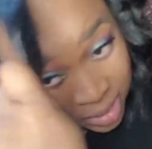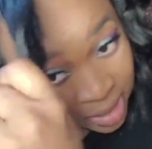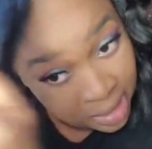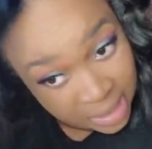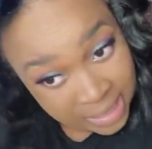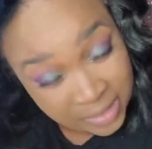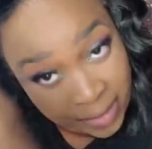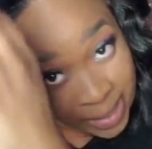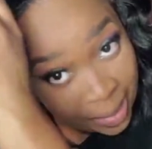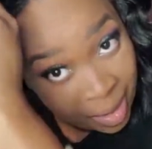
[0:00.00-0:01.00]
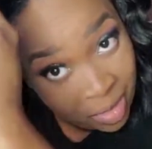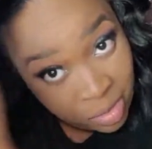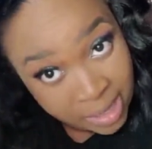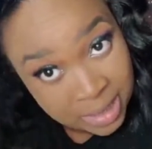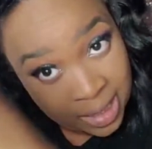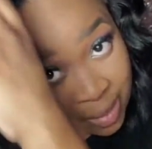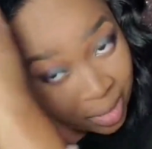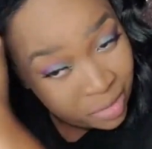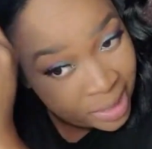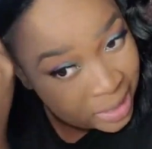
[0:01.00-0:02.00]
Let's see if I can get my right side.
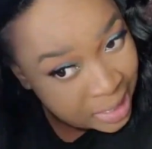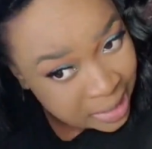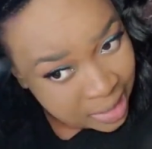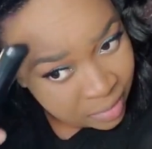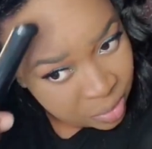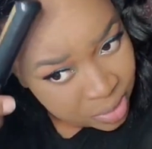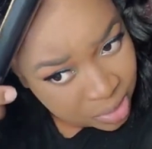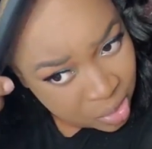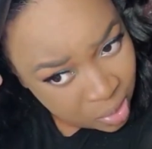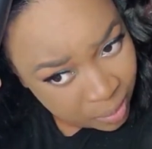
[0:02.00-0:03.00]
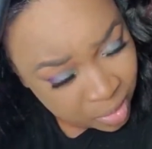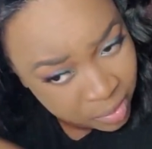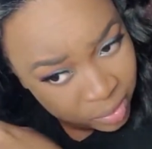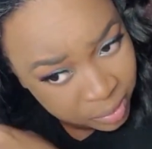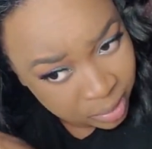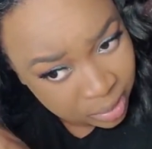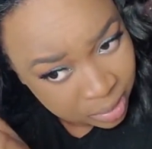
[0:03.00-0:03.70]
My right side never wants to cooperate with me.